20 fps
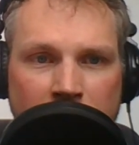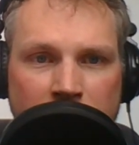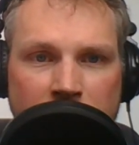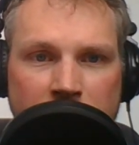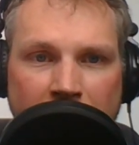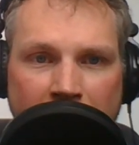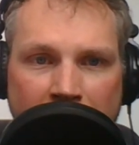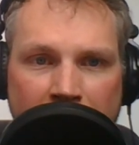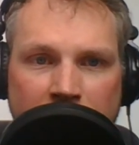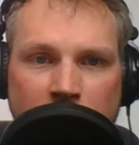
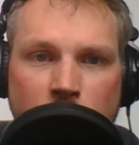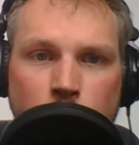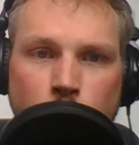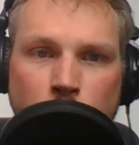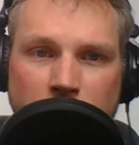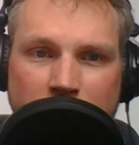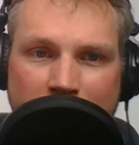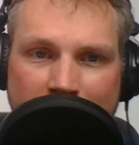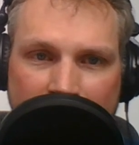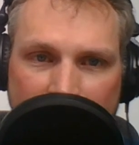that
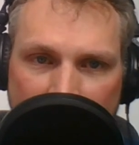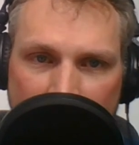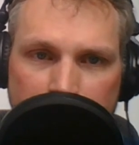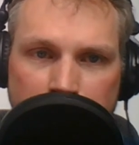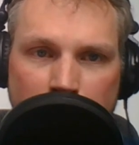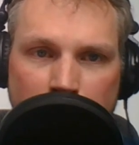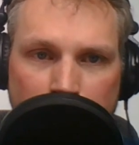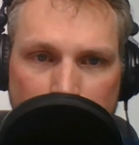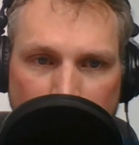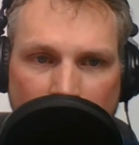will
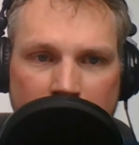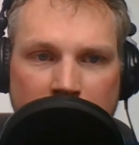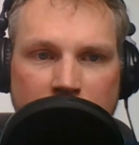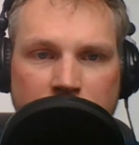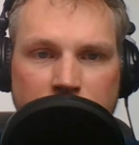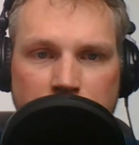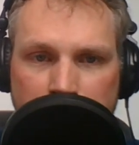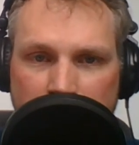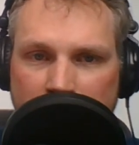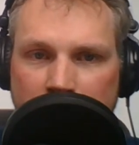keep the body
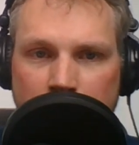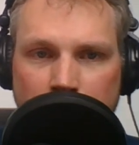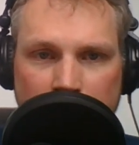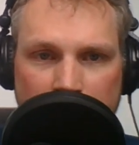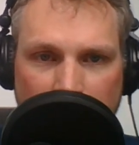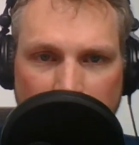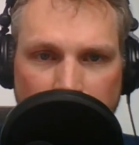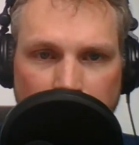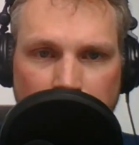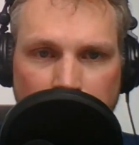from
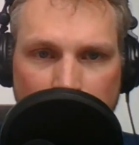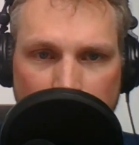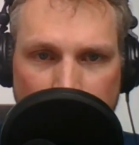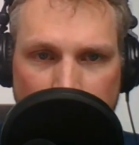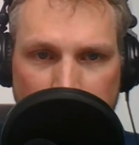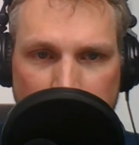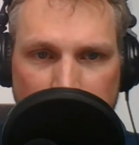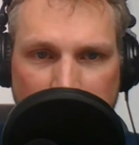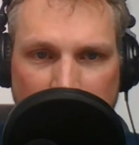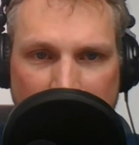healing and
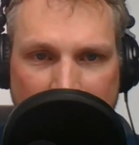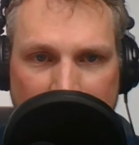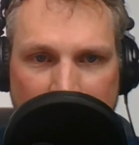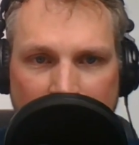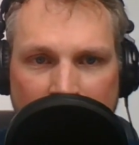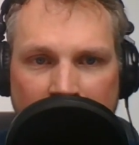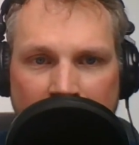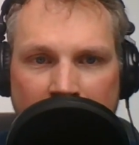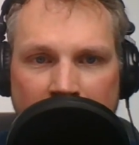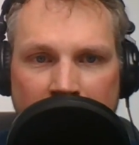functioning
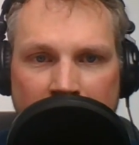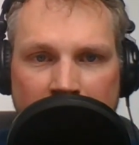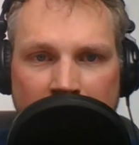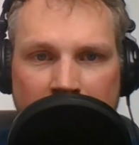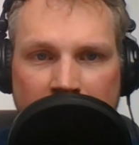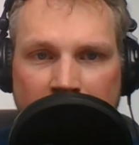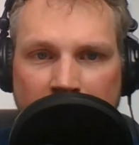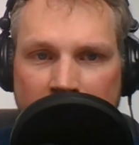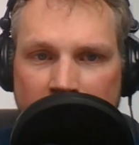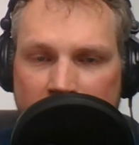
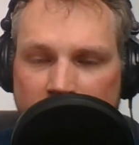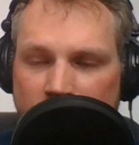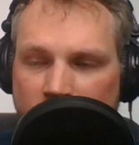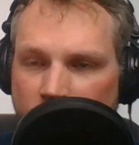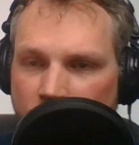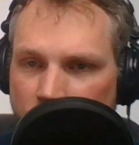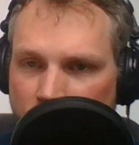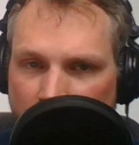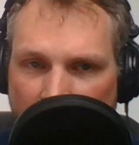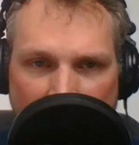
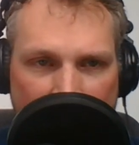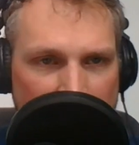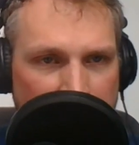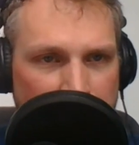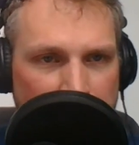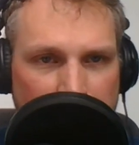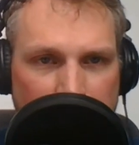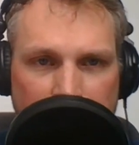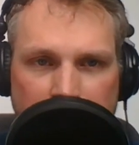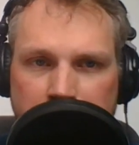
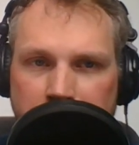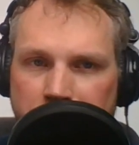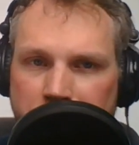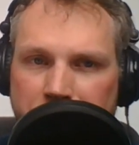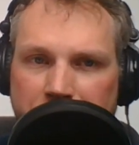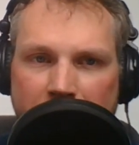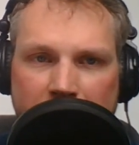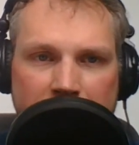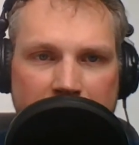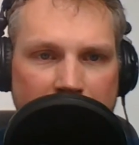faster
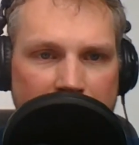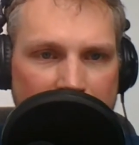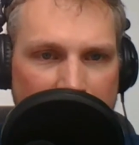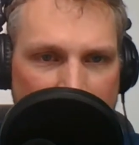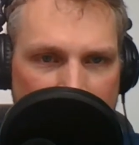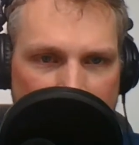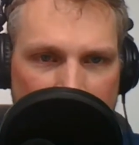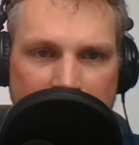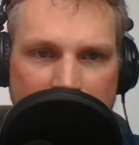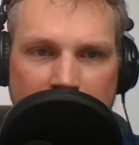than
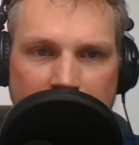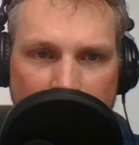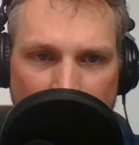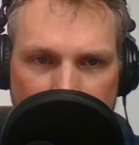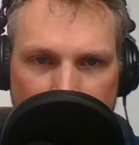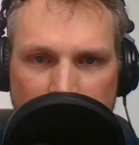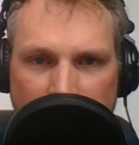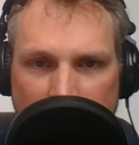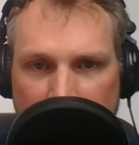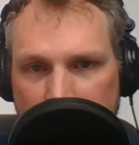any
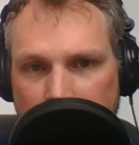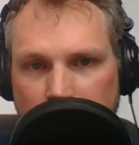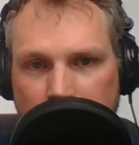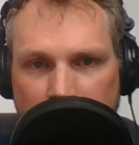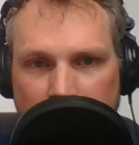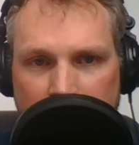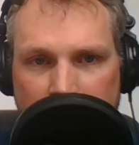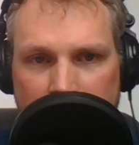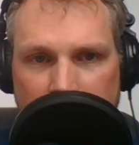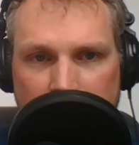other
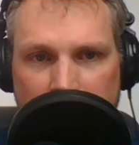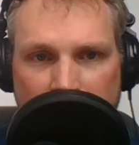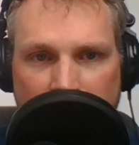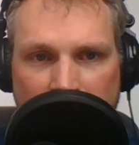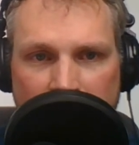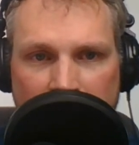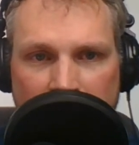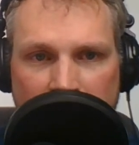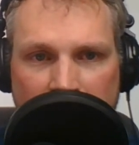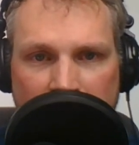interference
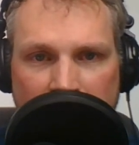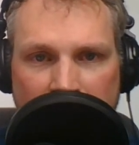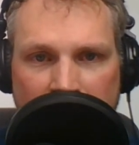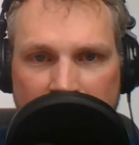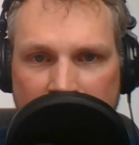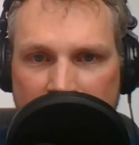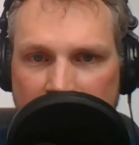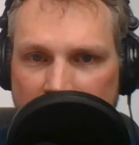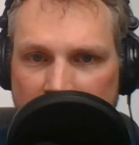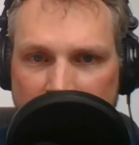
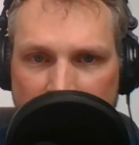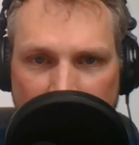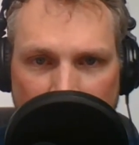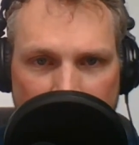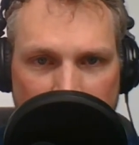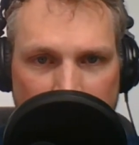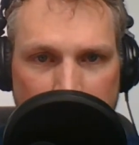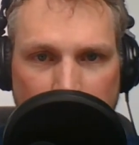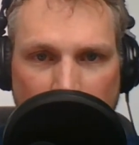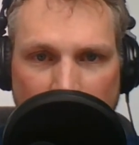in the
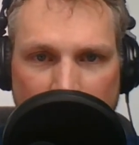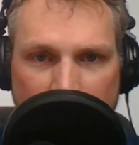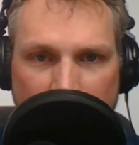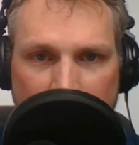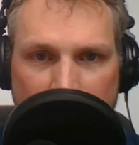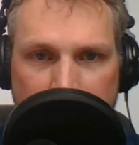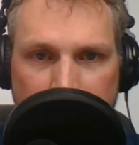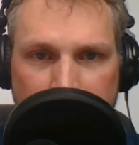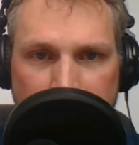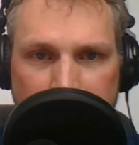entire body.